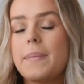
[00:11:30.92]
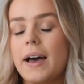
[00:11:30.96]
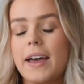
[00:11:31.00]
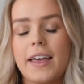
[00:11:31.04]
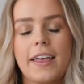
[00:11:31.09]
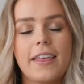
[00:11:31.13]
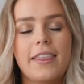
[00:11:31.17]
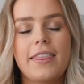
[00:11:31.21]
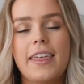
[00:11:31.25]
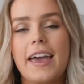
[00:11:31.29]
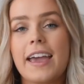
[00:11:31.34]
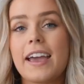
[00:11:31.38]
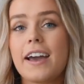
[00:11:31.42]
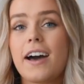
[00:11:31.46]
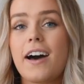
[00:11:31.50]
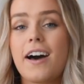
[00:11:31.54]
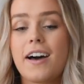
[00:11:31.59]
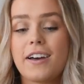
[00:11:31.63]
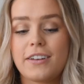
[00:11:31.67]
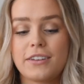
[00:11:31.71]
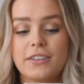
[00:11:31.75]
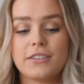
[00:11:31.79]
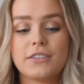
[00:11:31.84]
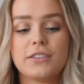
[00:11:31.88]
But they
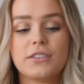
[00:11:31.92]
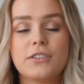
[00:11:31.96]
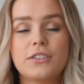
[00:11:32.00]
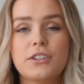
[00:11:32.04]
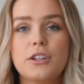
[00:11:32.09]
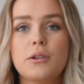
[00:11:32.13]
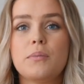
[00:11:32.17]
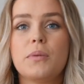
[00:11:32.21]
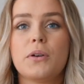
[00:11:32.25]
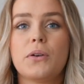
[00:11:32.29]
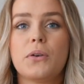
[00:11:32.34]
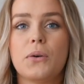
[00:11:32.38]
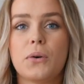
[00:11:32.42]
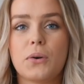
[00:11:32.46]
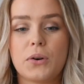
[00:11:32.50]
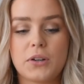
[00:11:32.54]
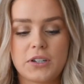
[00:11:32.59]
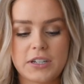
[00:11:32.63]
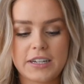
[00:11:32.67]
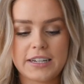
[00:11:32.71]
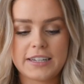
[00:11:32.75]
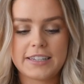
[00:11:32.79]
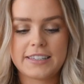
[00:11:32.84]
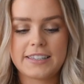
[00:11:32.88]
are super
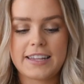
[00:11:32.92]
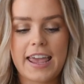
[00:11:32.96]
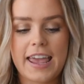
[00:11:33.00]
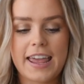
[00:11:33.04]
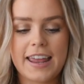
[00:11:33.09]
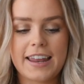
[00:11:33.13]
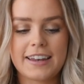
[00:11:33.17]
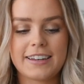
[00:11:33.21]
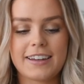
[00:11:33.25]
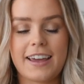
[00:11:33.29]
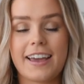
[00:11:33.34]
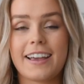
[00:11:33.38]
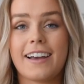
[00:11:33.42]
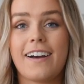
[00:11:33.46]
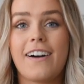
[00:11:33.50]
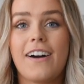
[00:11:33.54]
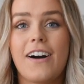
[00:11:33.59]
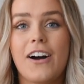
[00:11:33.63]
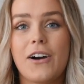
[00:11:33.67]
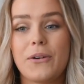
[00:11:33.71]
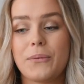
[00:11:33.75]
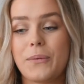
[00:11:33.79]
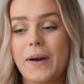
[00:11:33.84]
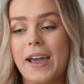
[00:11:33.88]
gorgeous, and I
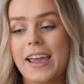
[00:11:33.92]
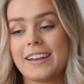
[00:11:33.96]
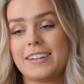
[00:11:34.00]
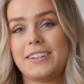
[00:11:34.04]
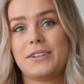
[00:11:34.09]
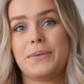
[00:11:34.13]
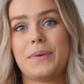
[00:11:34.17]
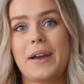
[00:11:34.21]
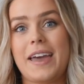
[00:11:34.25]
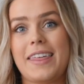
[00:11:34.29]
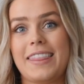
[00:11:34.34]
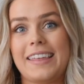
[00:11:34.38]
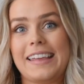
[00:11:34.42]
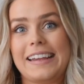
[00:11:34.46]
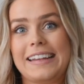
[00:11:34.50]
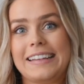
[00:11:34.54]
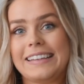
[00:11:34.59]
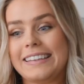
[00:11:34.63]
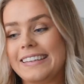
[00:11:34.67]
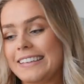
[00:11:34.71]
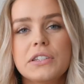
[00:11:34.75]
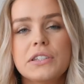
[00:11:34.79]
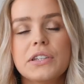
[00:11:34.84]
can't wait to wear these.